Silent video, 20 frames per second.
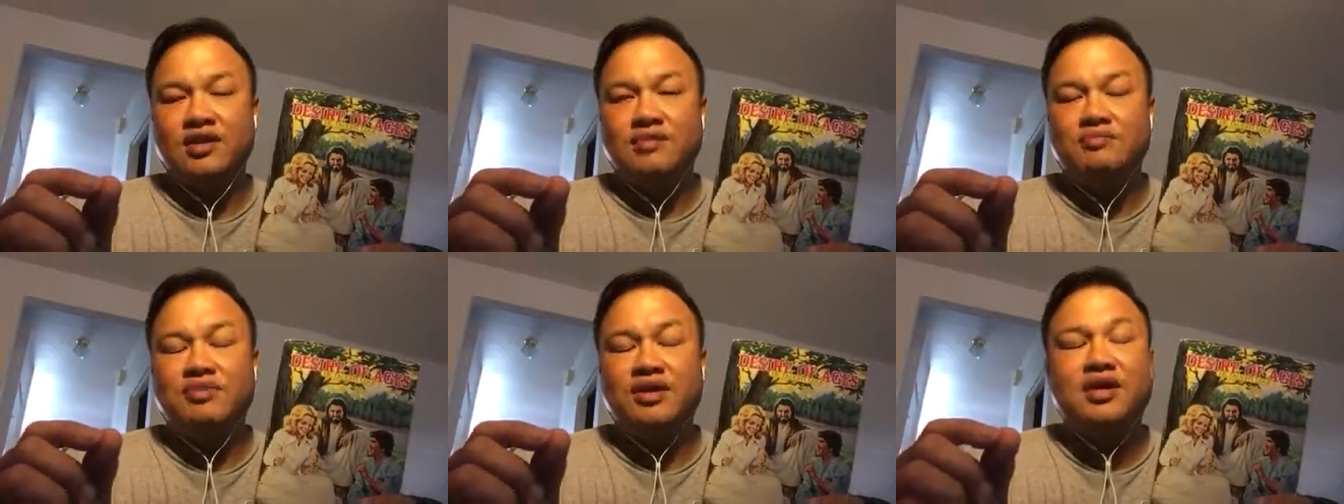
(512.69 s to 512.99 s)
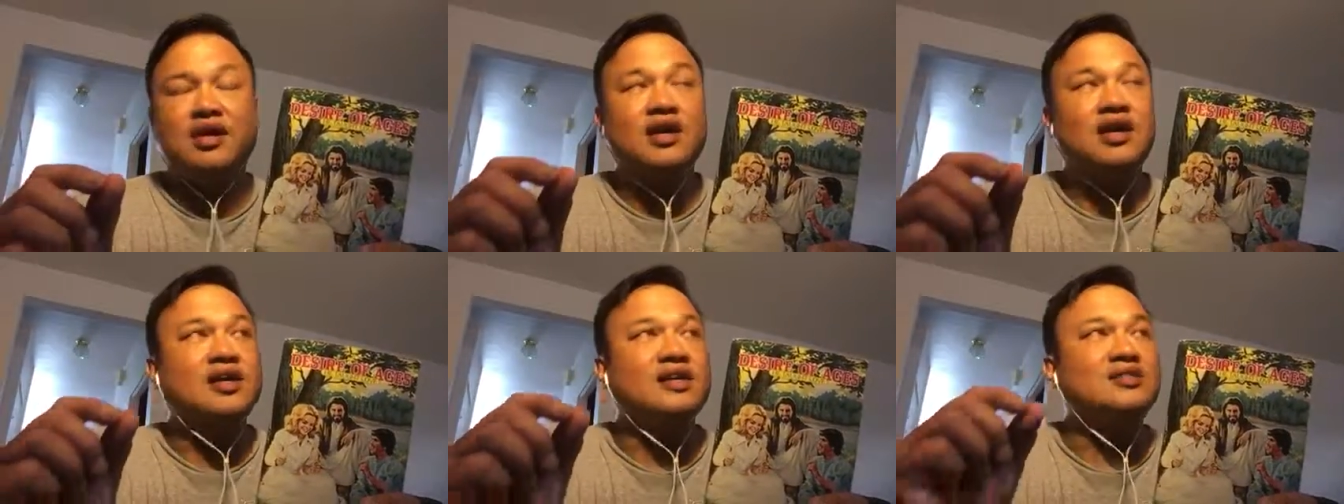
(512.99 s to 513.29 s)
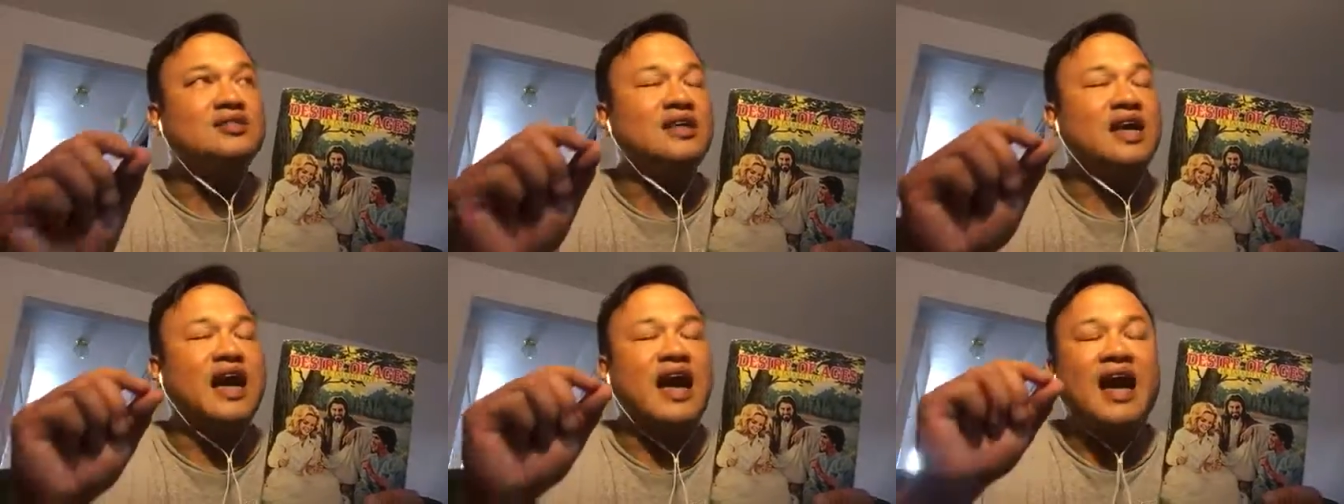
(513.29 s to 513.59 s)

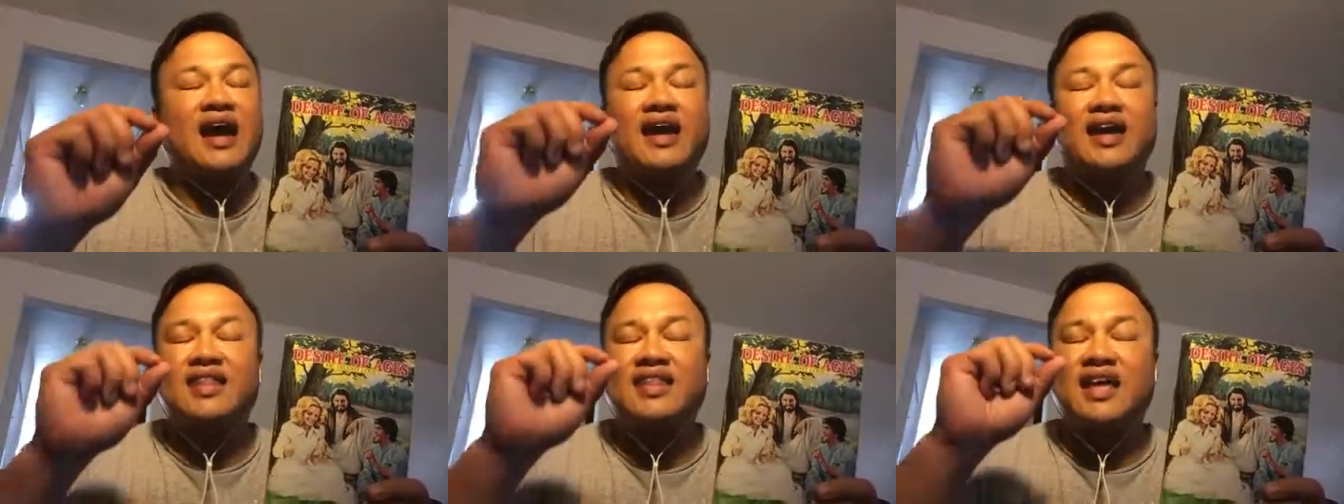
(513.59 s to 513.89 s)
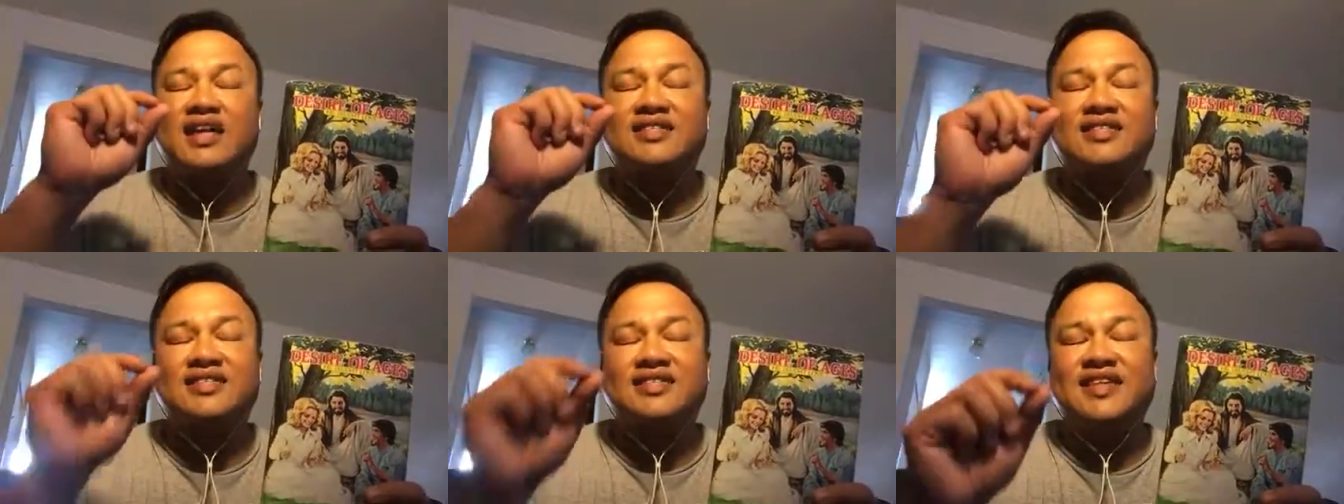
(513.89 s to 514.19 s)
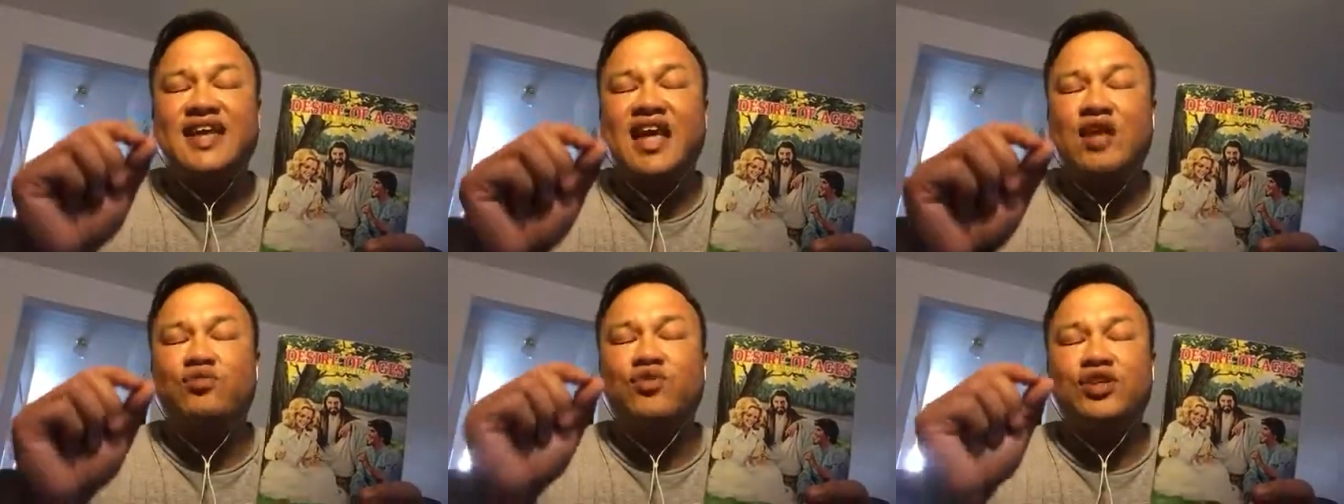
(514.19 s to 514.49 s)
because I cannot
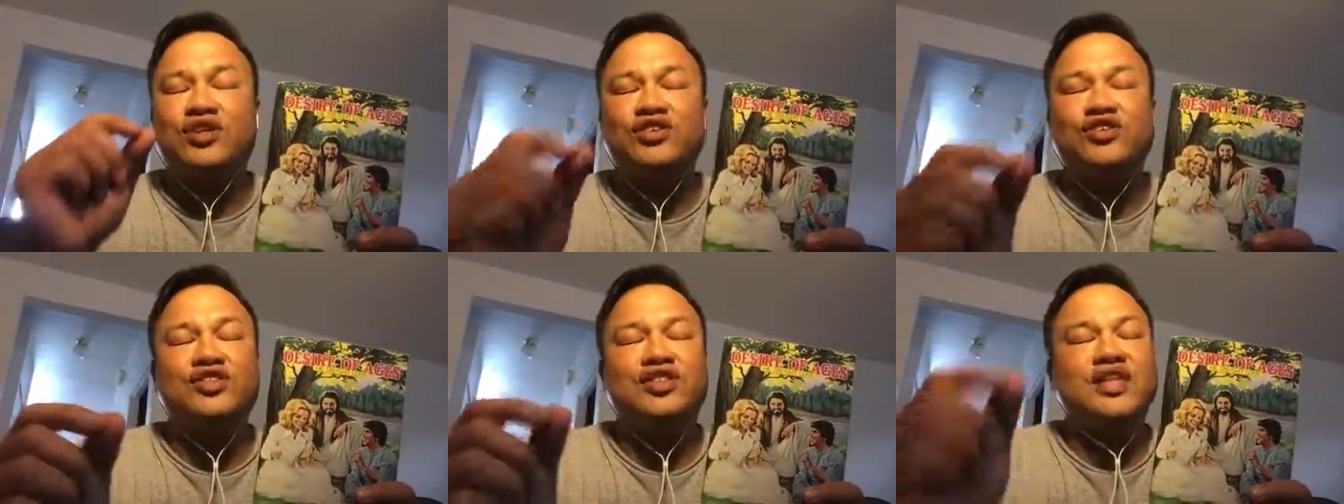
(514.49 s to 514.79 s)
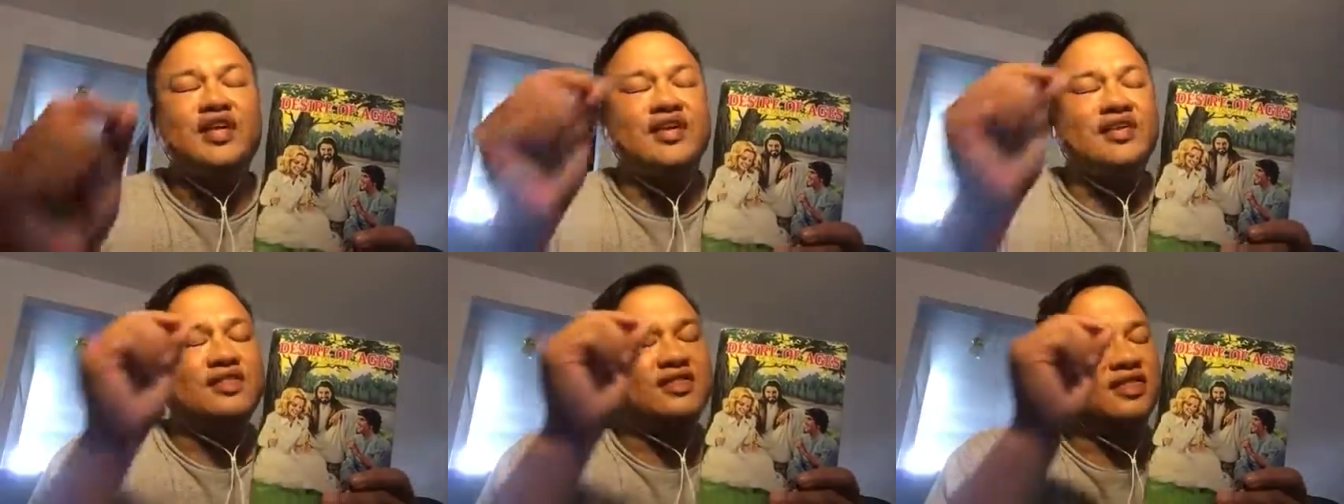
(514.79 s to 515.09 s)
stand when you take